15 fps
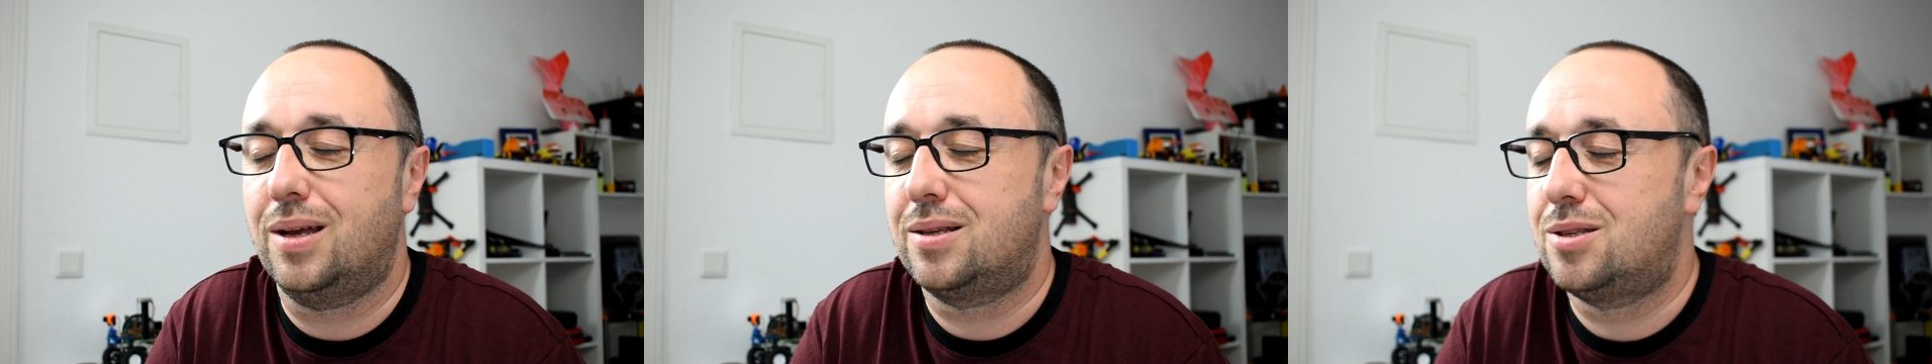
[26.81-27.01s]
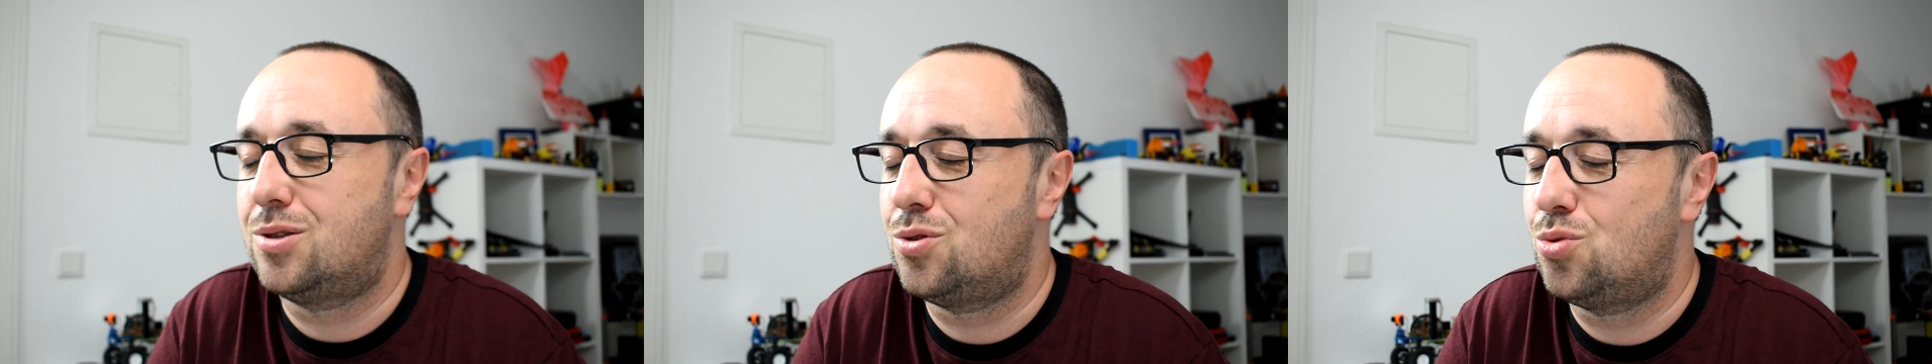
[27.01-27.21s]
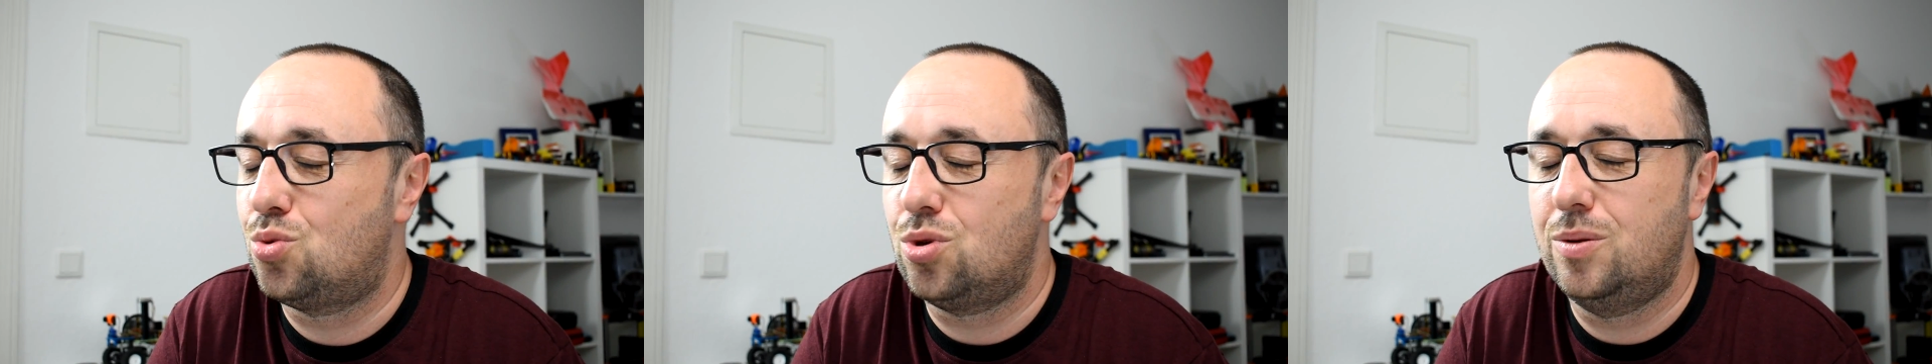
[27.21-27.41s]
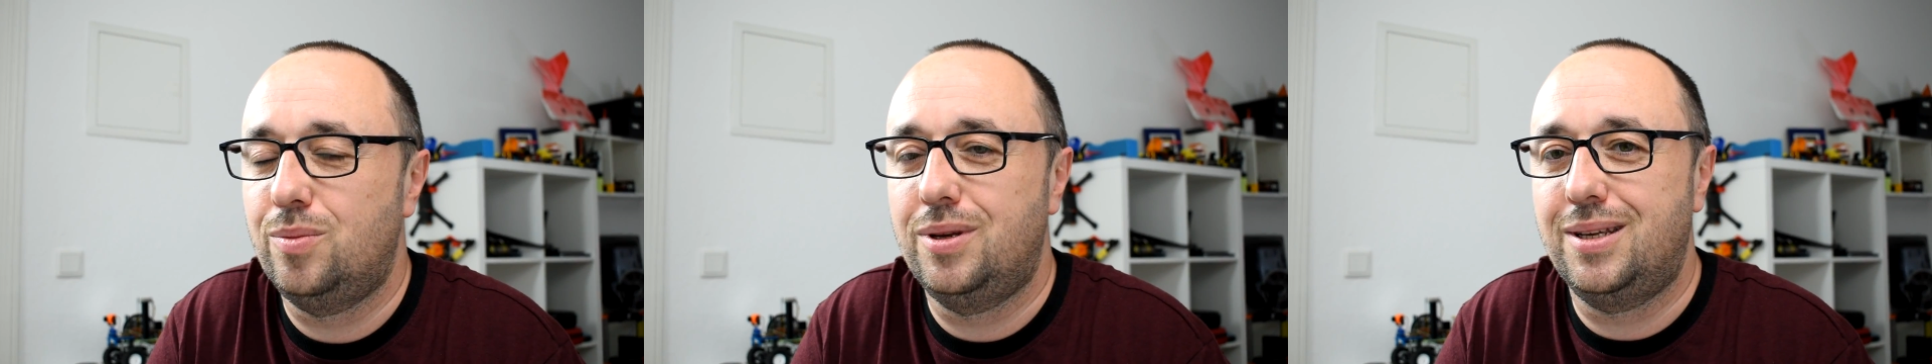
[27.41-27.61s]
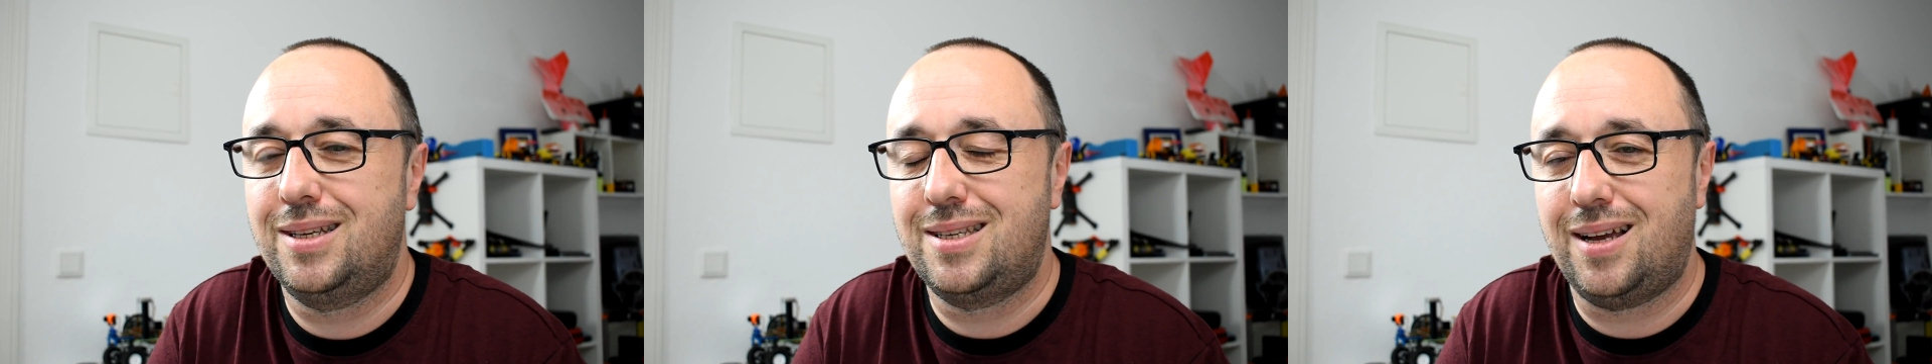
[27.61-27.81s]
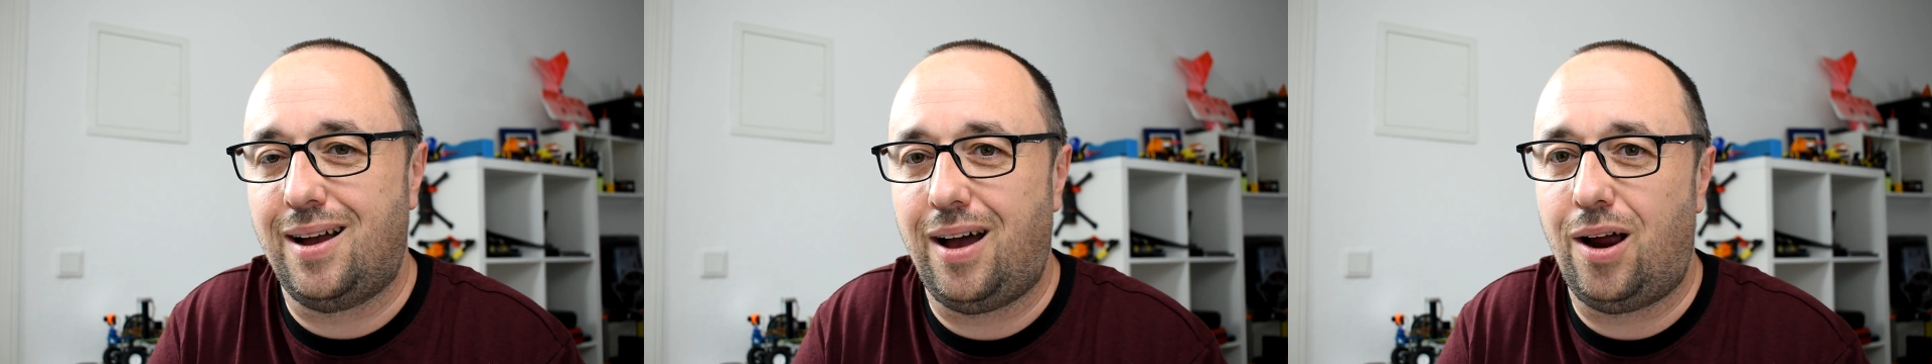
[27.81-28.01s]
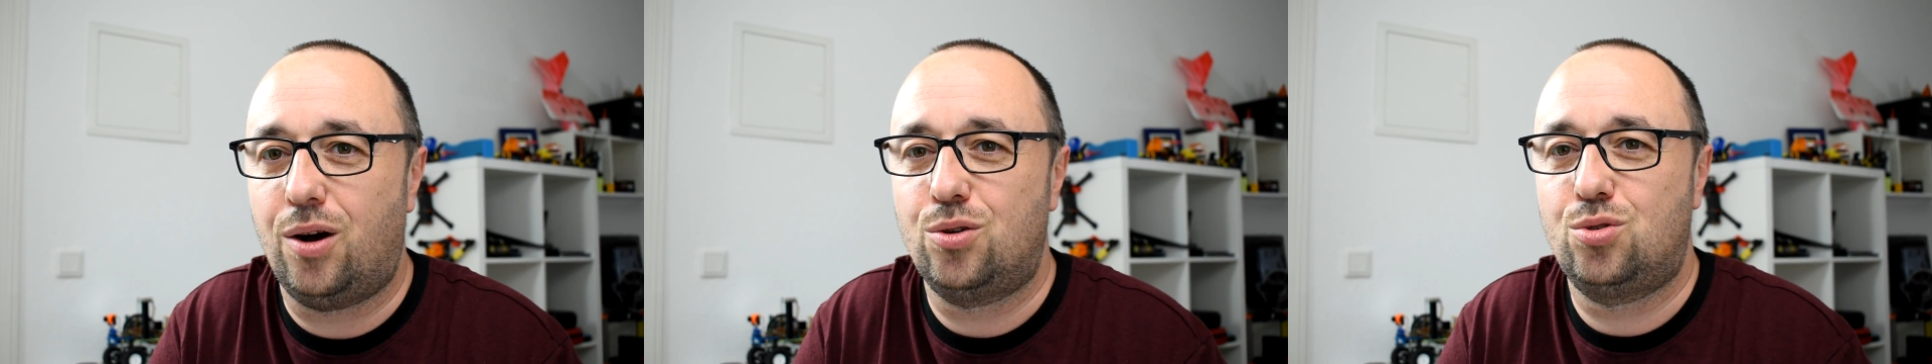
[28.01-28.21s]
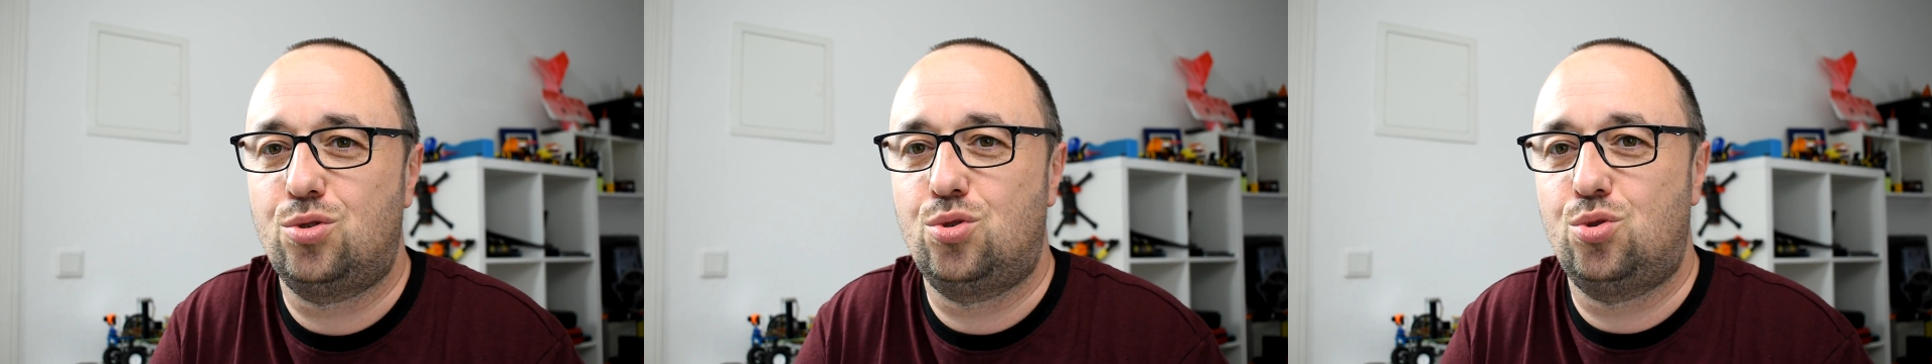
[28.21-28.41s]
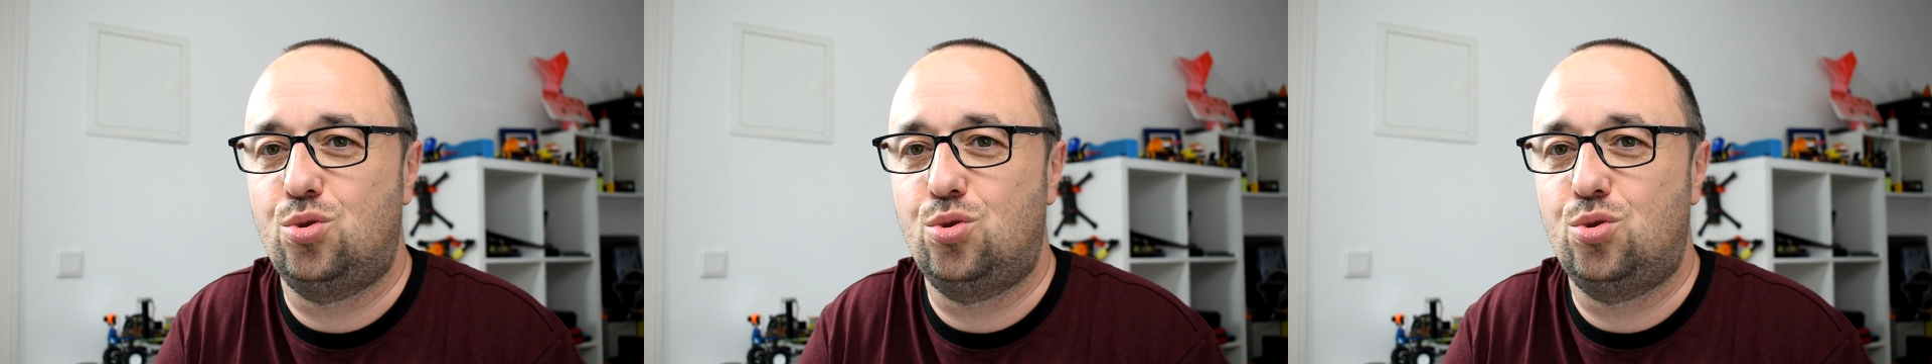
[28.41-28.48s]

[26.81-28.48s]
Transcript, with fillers: Extremely hard